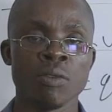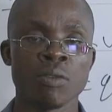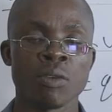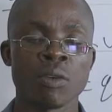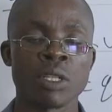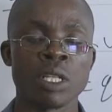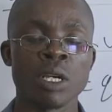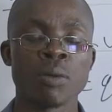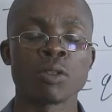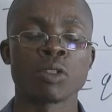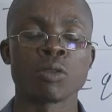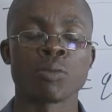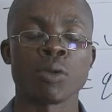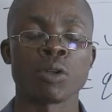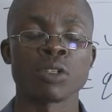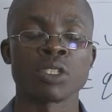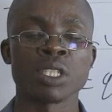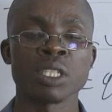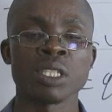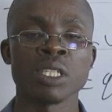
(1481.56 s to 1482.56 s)
for them to
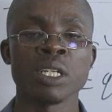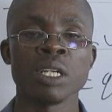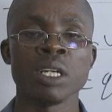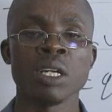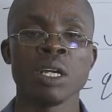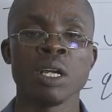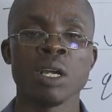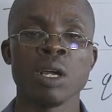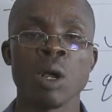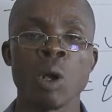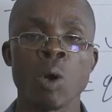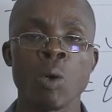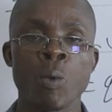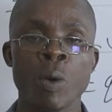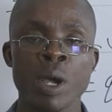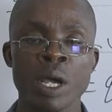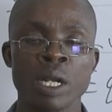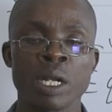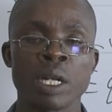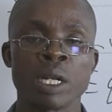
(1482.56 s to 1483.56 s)
proceed
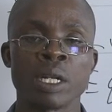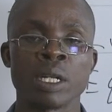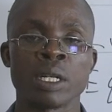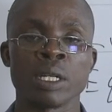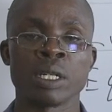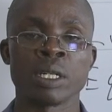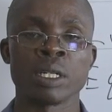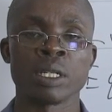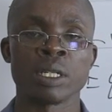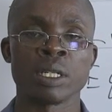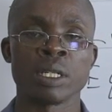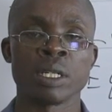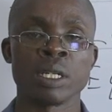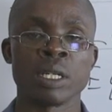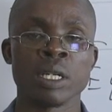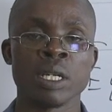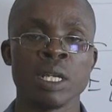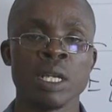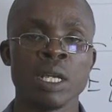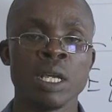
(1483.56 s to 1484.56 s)
well.
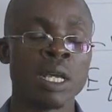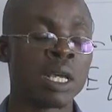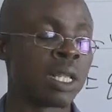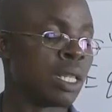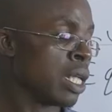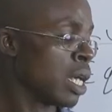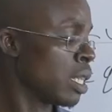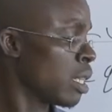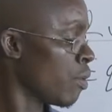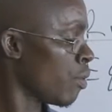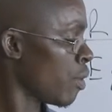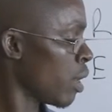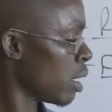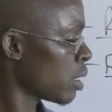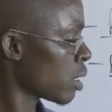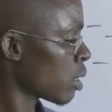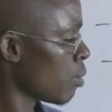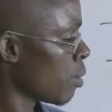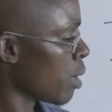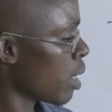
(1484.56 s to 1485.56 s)
The other
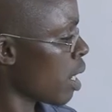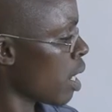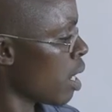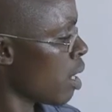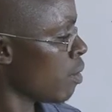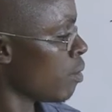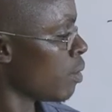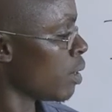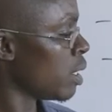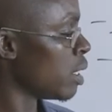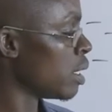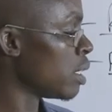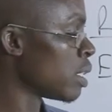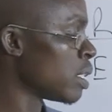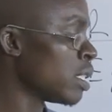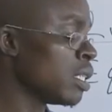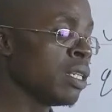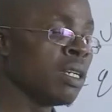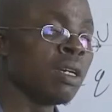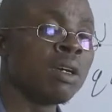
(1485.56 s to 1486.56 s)
flask we have
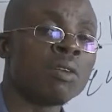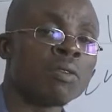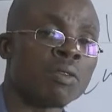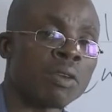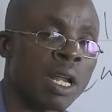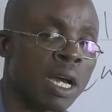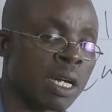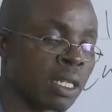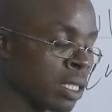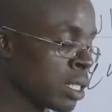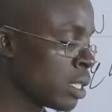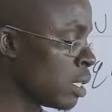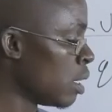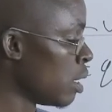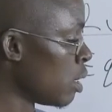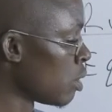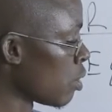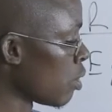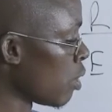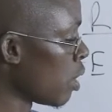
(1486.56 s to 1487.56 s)
is flat.
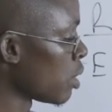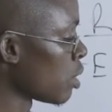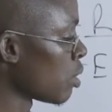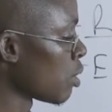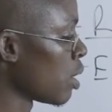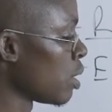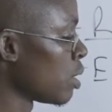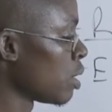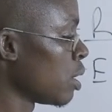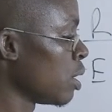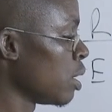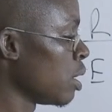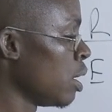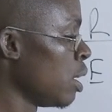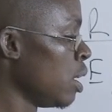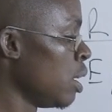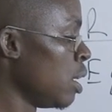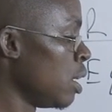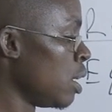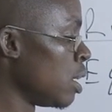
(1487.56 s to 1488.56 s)
So as you can
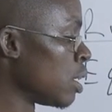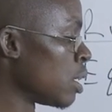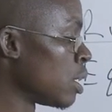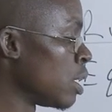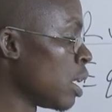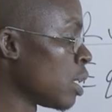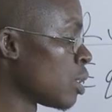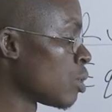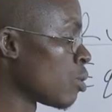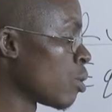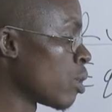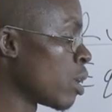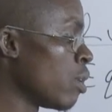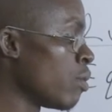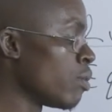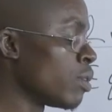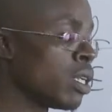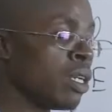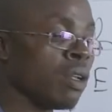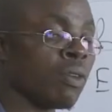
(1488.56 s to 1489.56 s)
see, it's just to
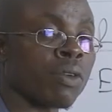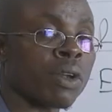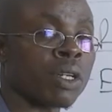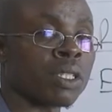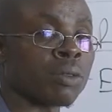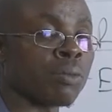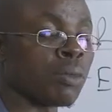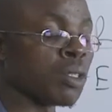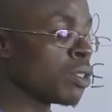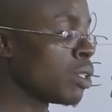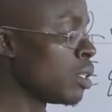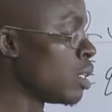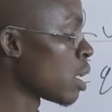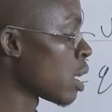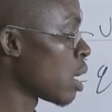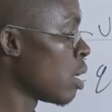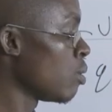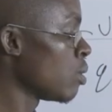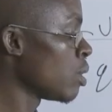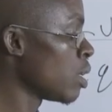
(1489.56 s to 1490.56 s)
give the difference between
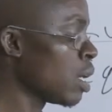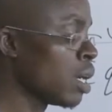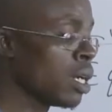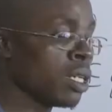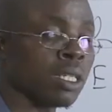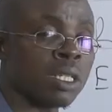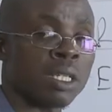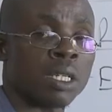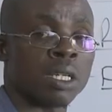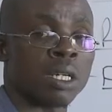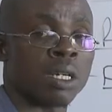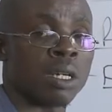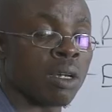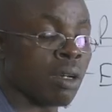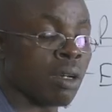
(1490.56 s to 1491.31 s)
round and